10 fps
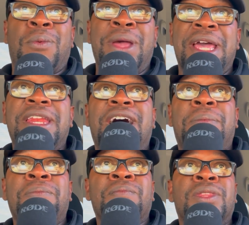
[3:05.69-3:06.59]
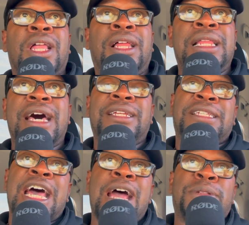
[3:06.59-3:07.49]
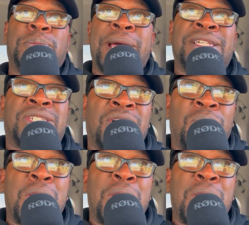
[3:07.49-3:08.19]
And we end up a lot of times based on